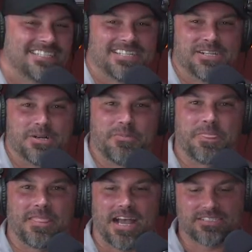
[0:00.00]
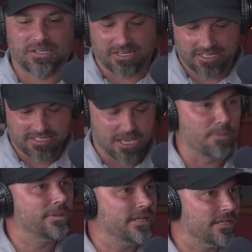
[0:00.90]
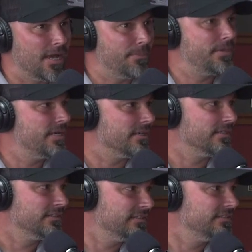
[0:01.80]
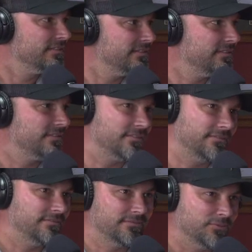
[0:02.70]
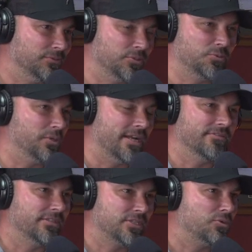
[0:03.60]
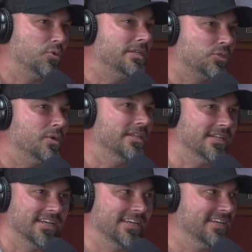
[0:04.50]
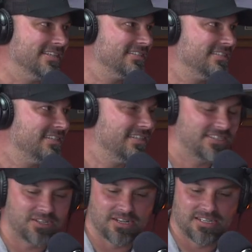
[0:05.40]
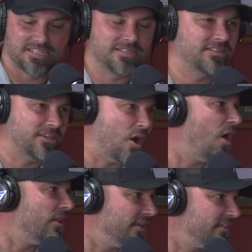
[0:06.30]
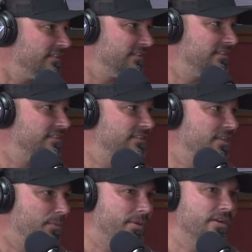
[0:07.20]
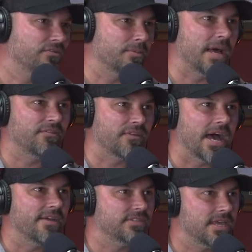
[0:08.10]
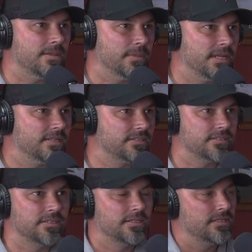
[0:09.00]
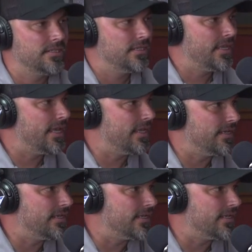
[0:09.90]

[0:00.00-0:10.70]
So I started yelping up here, whatever, squealing, I guess. Started calling up here for about 5-10 minutes, and